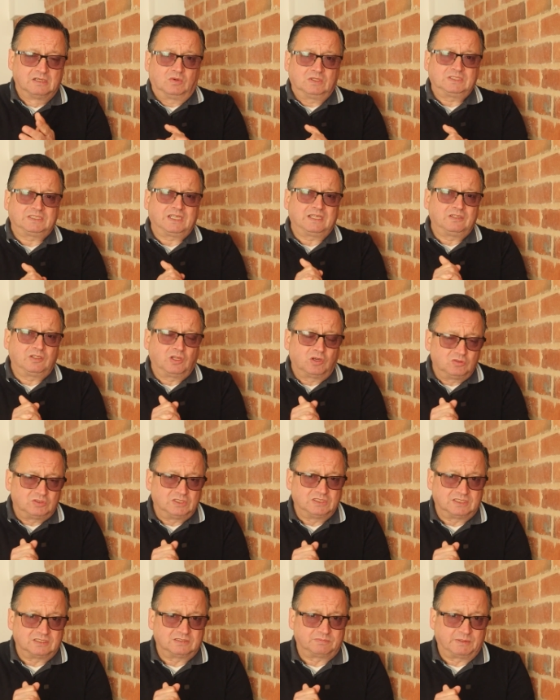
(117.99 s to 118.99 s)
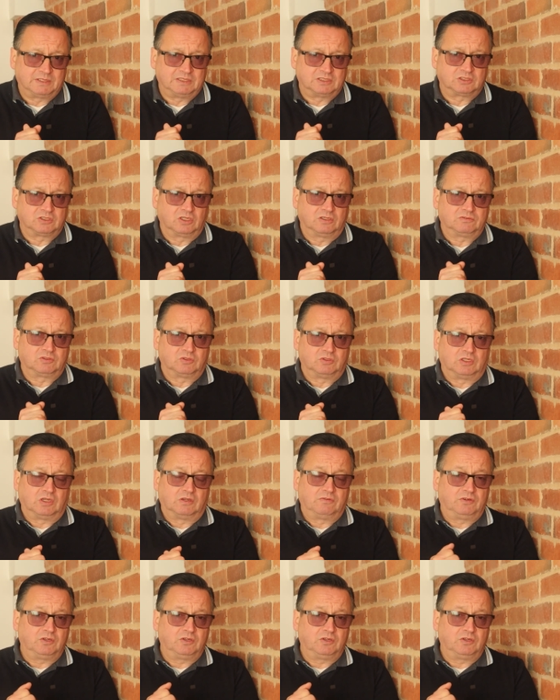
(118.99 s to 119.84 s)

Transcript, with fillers: Once that notice has been served on you,